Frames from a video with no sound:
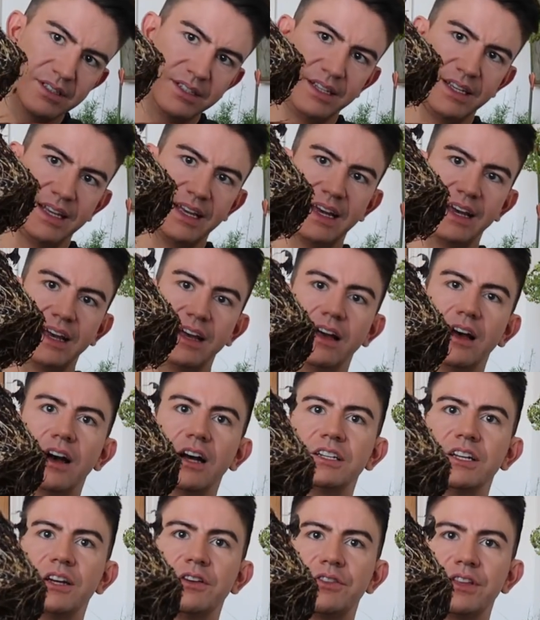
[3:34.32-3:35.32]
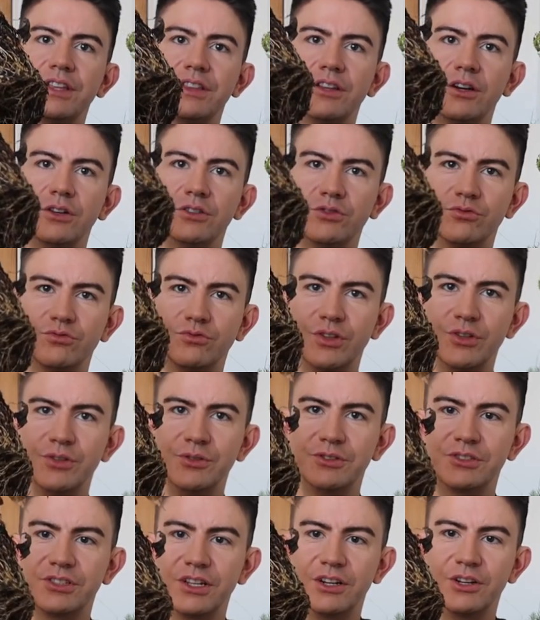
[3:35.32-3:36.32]
yeah, I don't think those
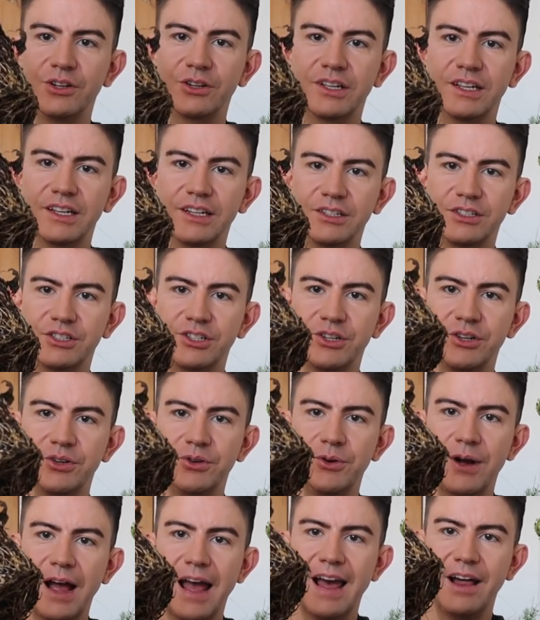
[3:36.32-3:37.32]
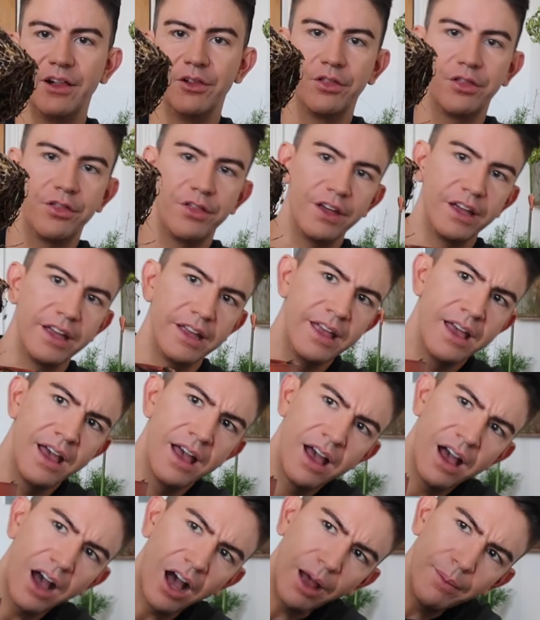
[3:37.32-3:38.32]
roots are looking too healthy.
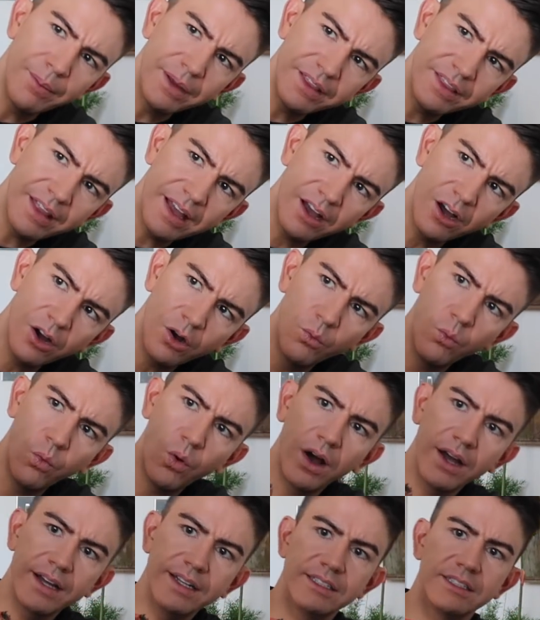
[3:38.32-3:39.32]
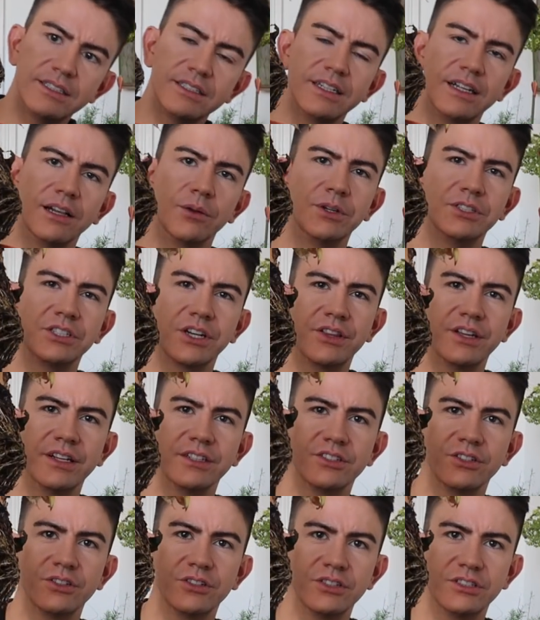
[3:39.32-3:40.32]
I mean, they are white still, which I think
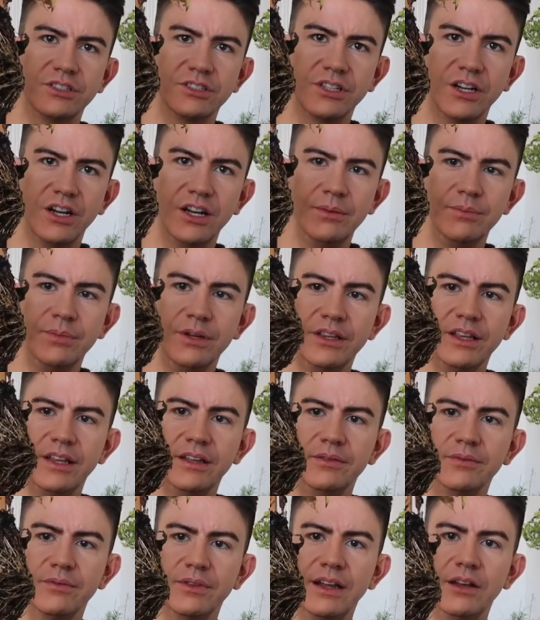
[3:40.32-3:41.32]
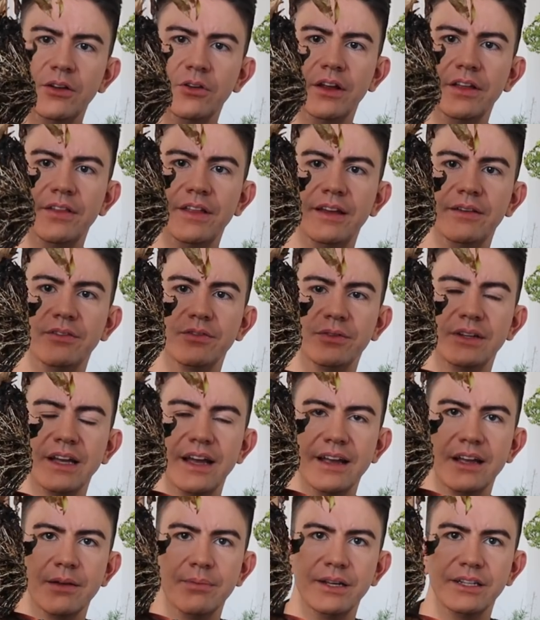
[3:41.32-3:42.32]
is a good sign, but they look like they're
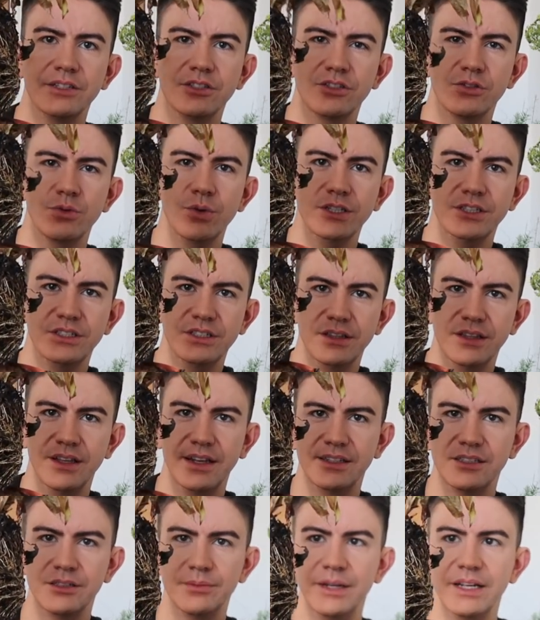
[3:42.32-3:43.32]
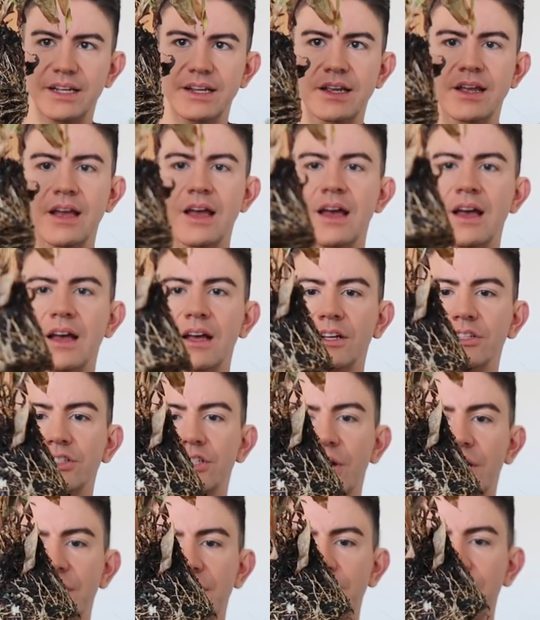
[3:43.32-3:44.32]
getting a bit squished in there to me.
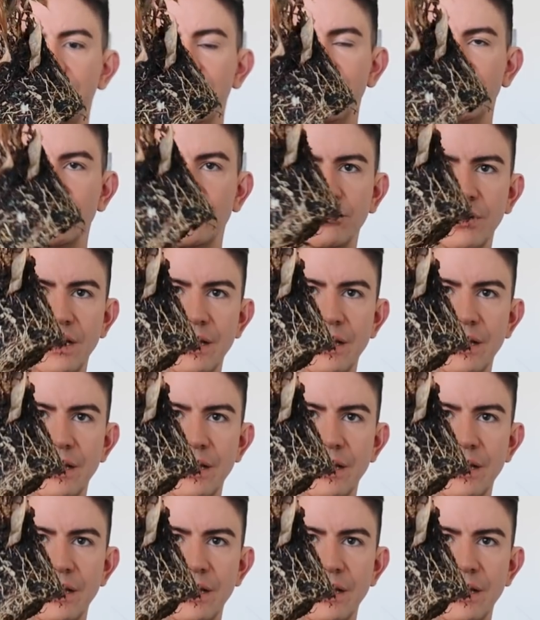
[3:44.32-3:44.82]
So I think we need to